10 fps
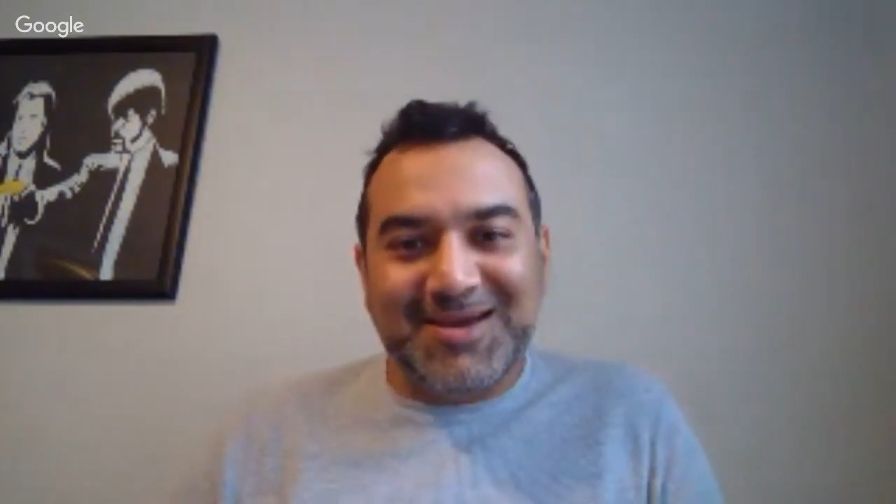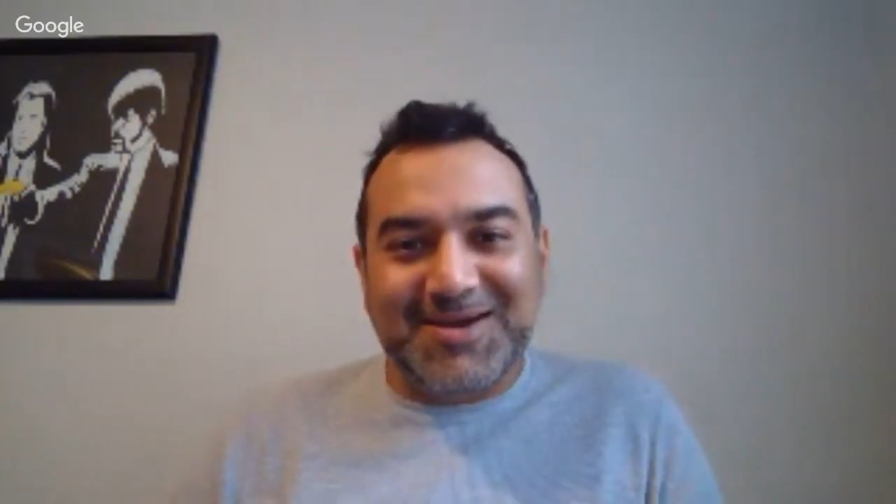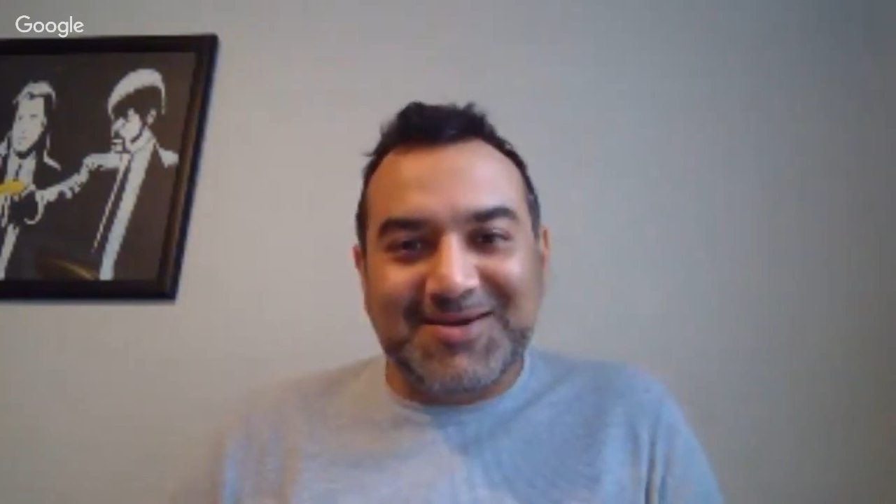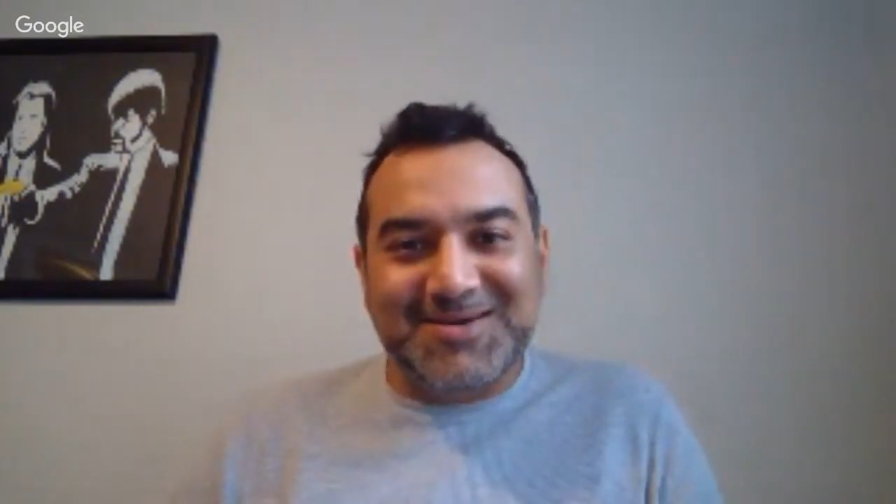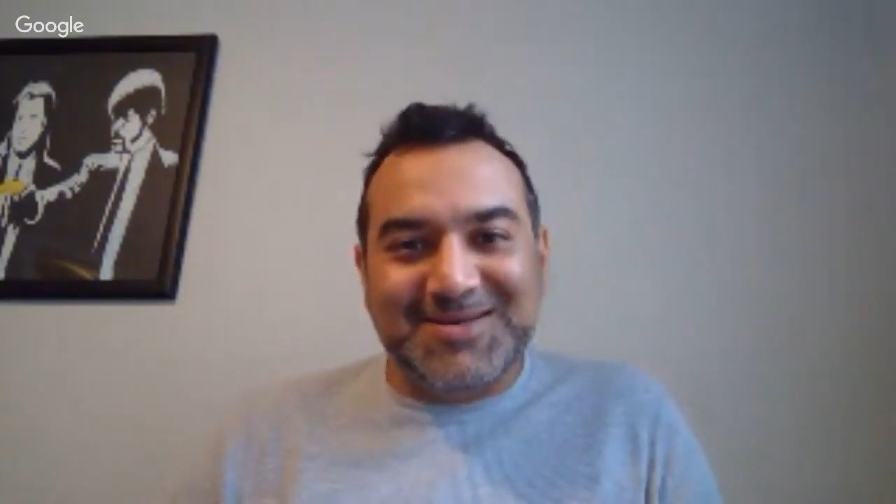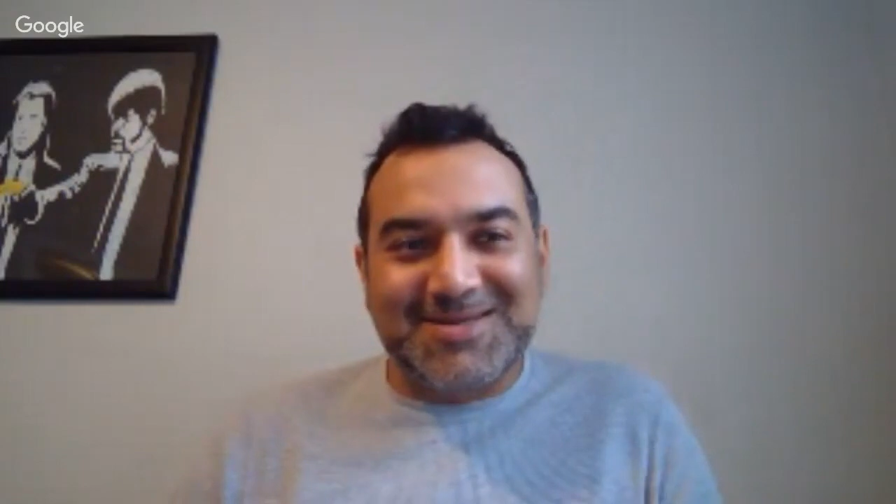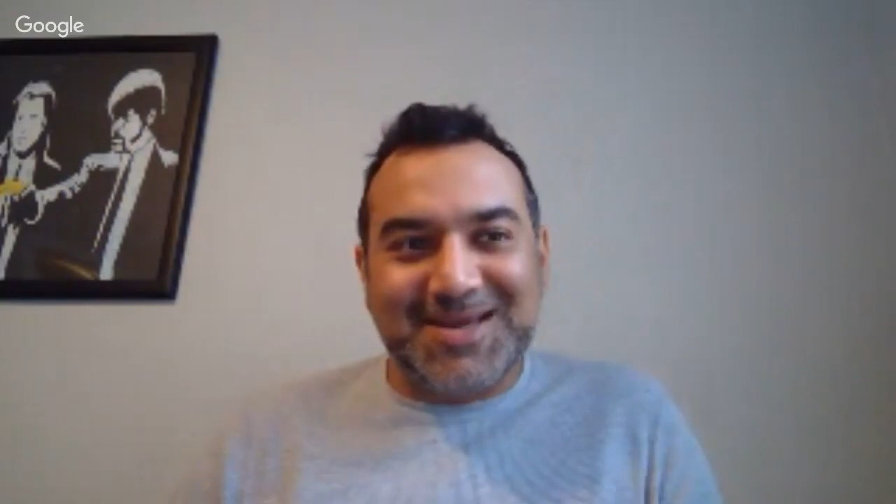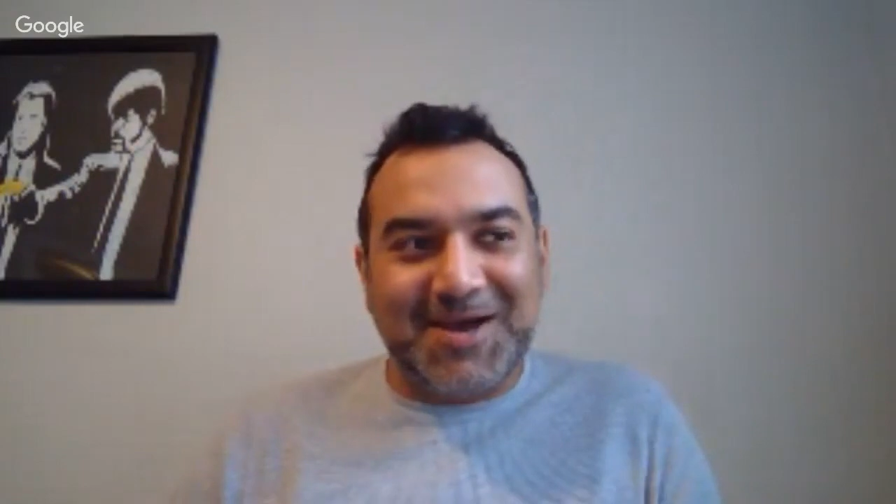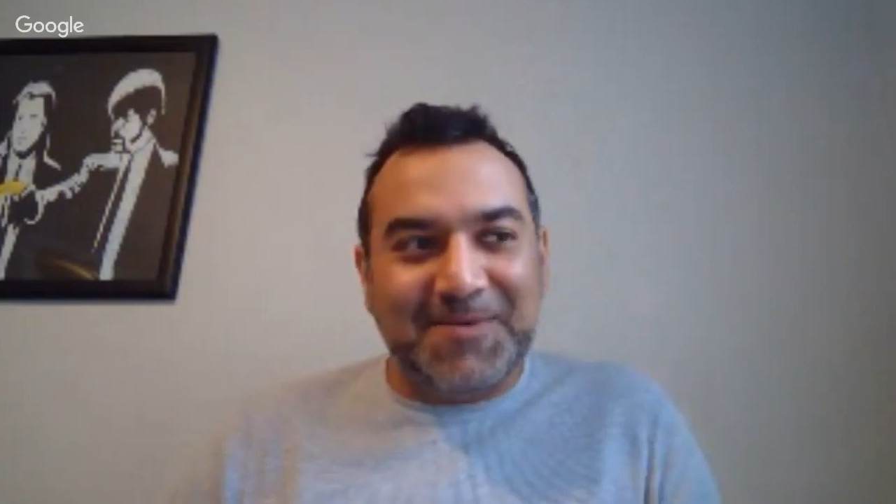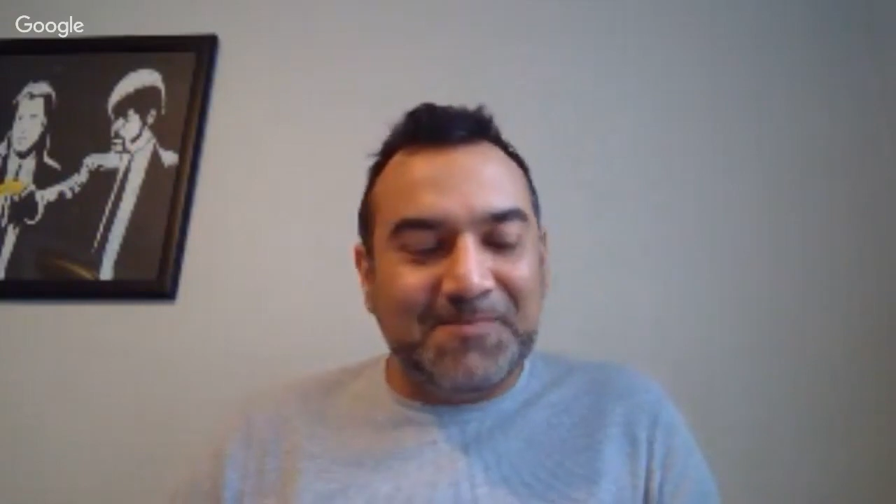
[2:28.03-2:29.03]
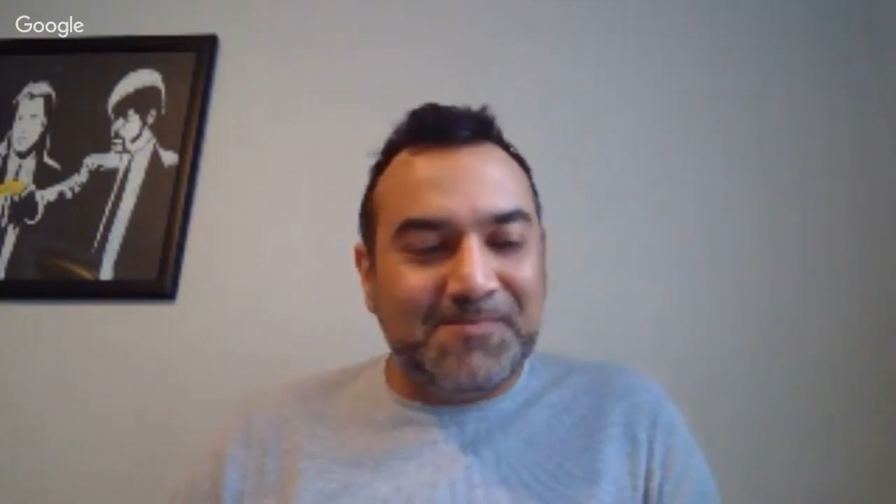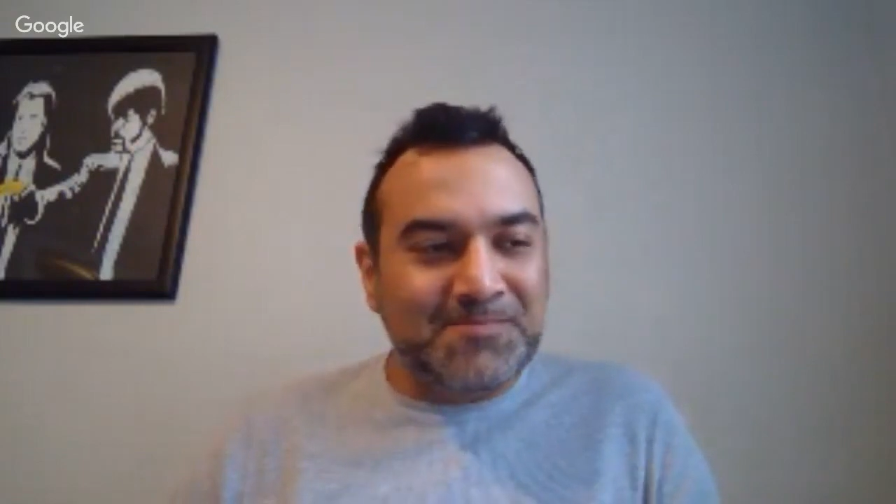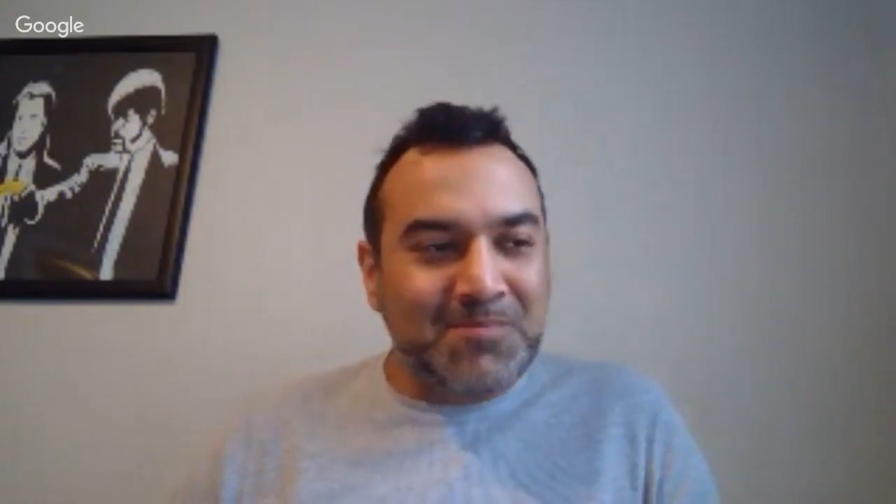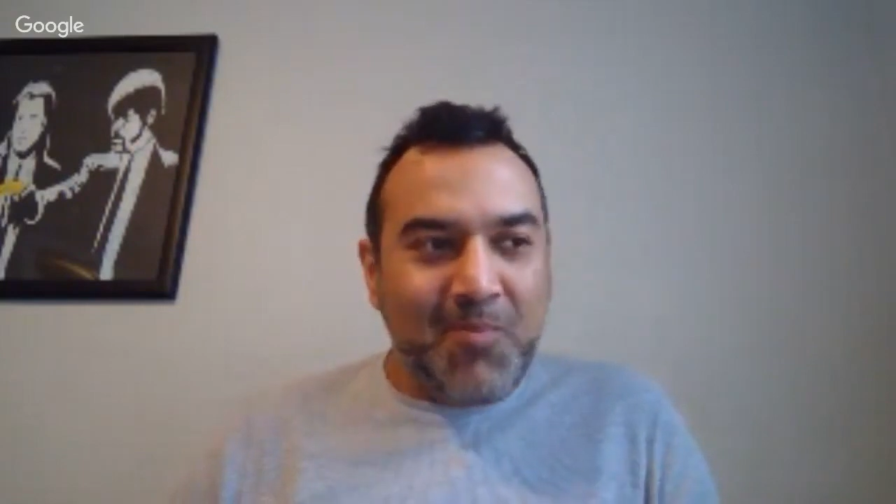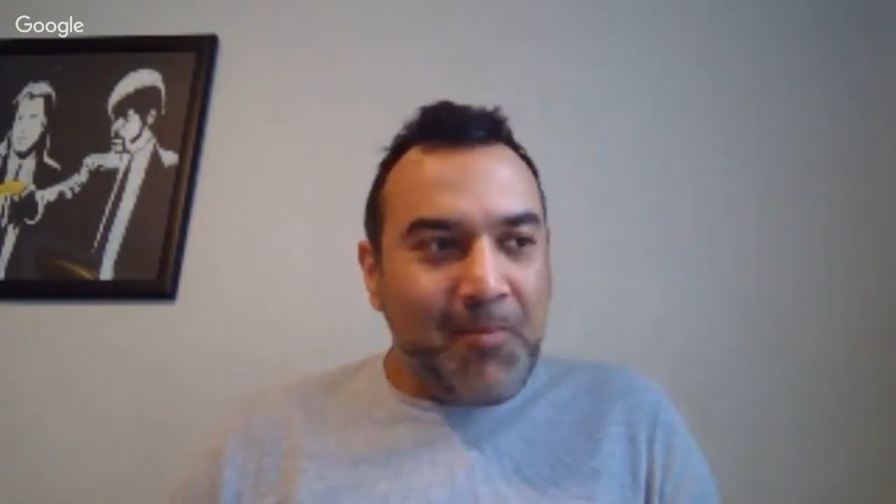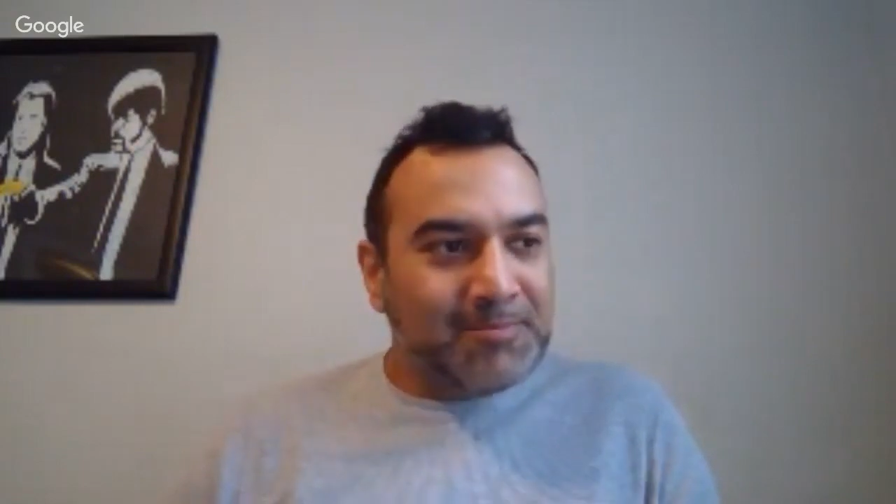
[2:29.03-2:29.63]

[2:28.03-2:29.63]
Is like